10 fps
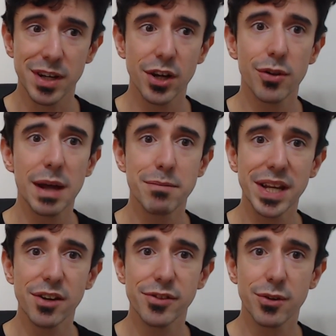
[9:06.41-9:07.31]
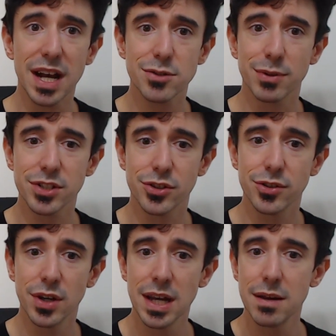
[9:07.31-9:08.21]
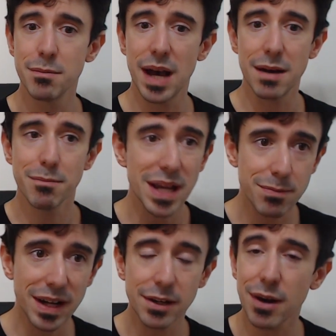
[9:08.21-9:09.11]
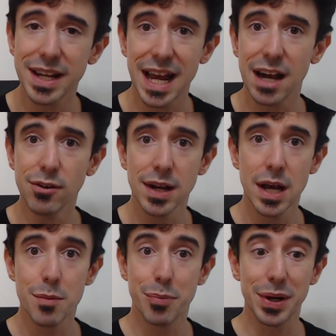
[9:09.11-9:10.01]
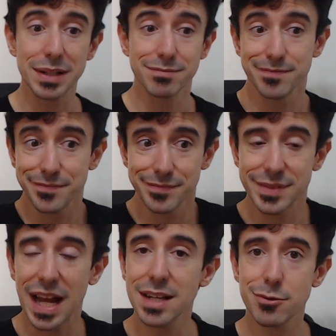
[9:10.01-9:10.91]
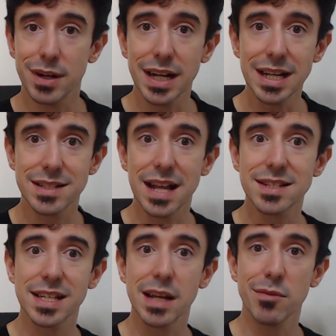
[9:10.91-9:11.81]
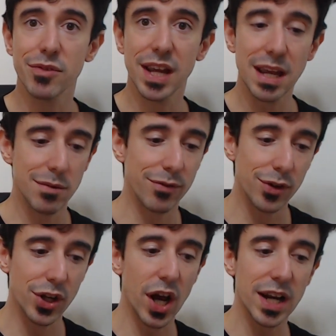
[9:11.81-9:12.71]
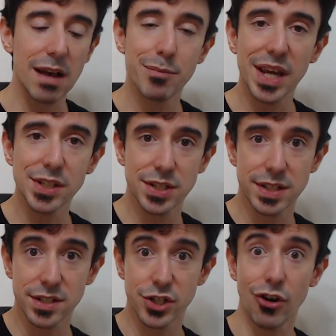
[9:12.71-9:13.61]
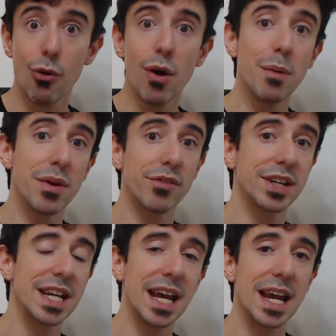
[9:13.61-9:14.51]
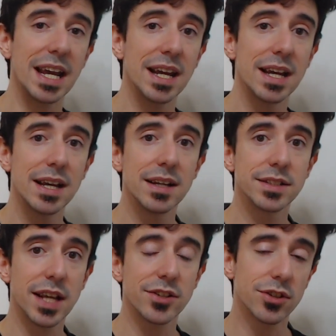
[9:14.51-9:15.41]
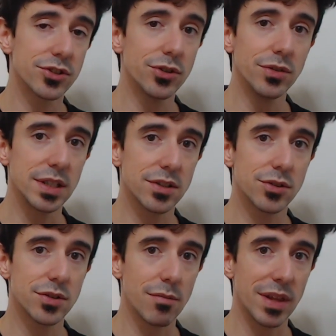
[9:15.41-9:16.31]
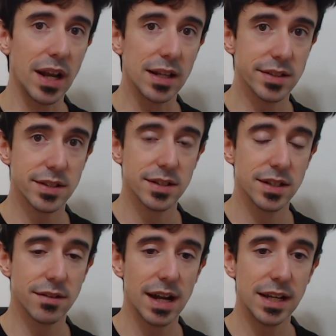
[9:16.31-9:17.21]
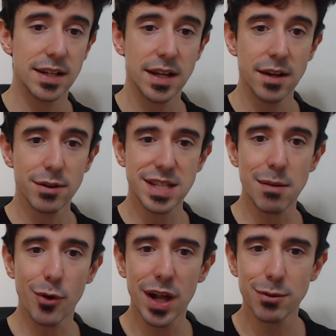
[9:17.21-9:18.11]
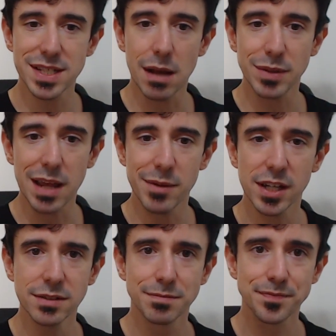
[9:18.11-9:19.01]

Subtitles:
I know that many of you guys want to make money right now, but that is what it is. That's the name of the game. If you cannot have patience and show up every day, then don't do this. Do something else. All right? What's up, Will? What's up, Damien?